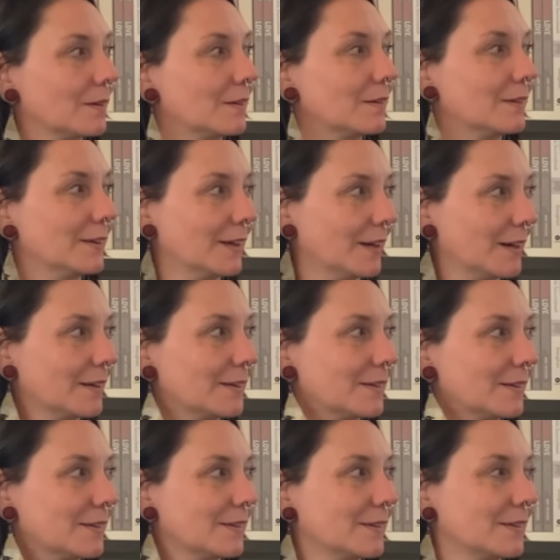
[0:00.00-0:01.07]

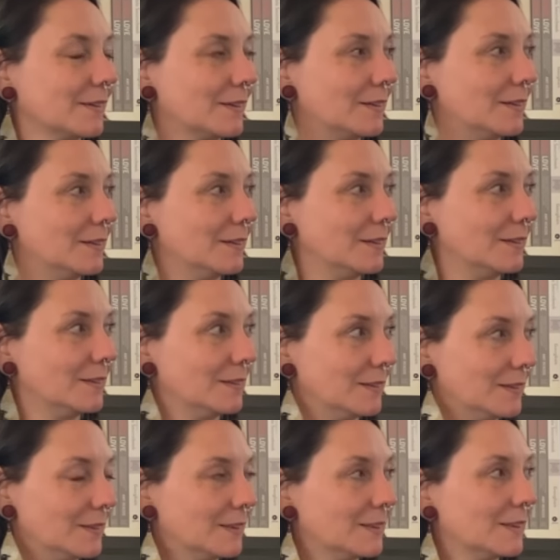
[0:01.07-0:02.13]

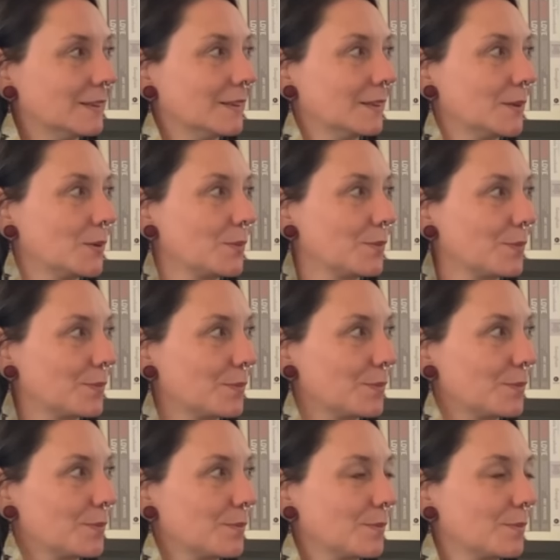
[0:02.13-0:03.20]

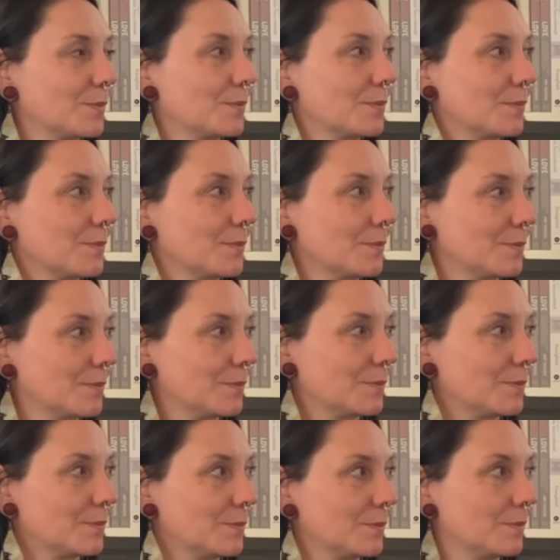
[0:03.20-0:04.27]

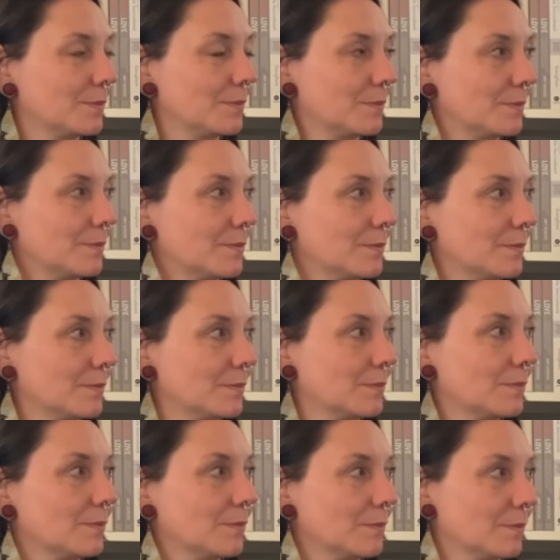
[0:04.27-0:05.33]

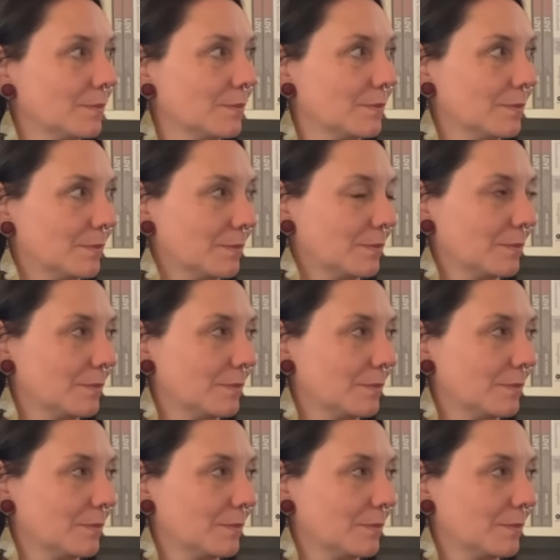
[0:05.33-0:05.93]
(not speaking)